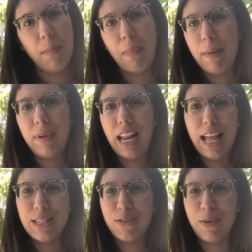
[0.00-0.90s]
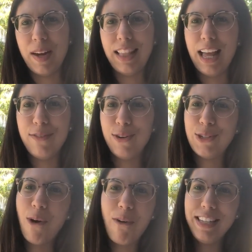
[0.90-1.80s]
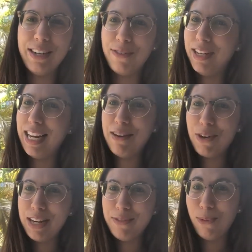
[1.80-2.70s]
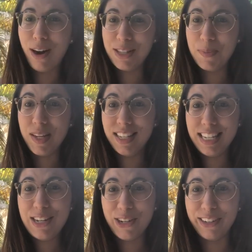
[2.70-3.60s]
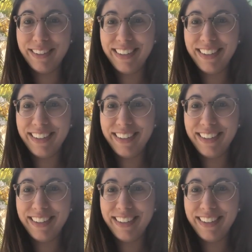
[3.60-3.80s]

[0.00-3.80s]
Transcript: My plans for my life were totally different. I never even wanted to be a teacher.